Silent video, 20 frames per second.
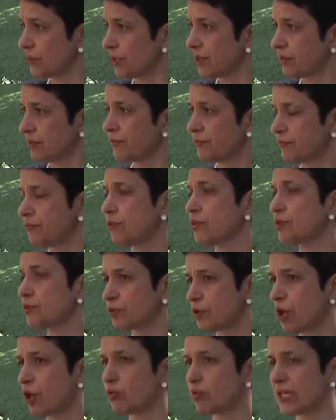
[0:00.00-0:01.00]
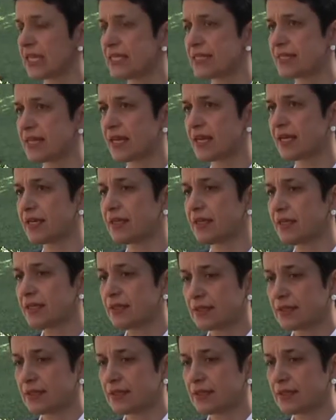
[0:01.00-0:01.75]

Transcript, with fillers: the full-grown, let's say,